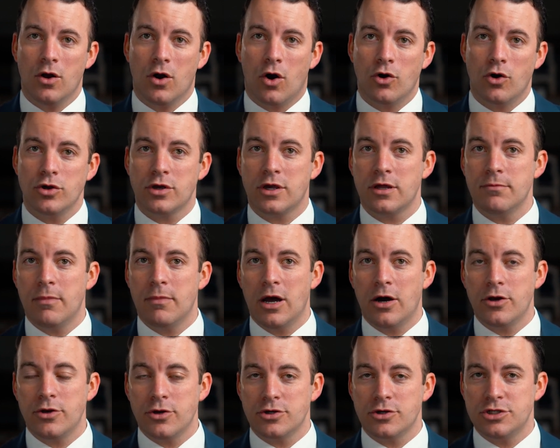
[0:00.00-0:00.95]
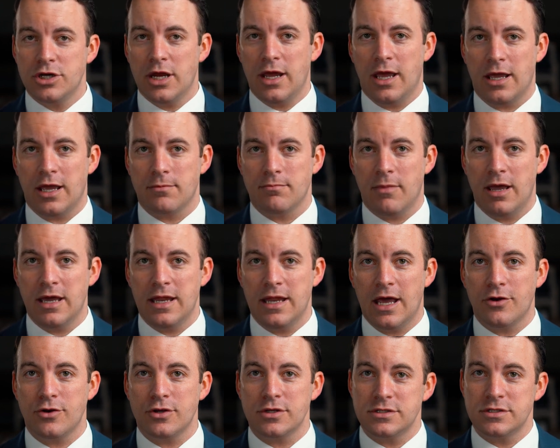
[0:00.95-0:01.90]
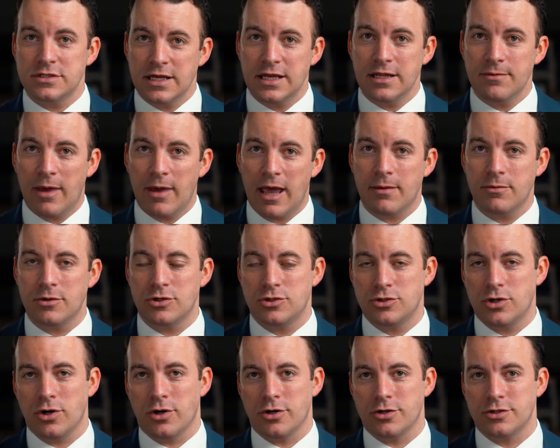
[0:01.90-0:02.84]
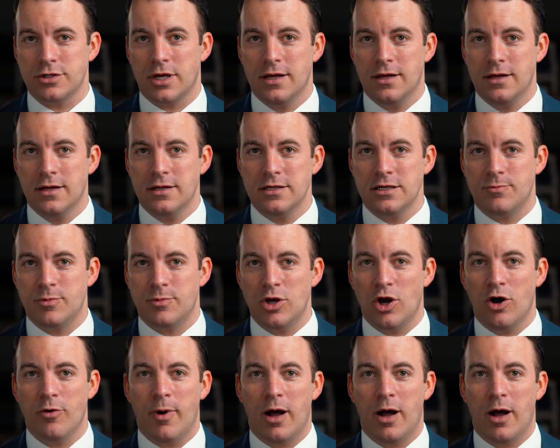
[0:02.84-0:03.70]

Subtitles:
or you can mail your check made out to City Baptist Church to P.O.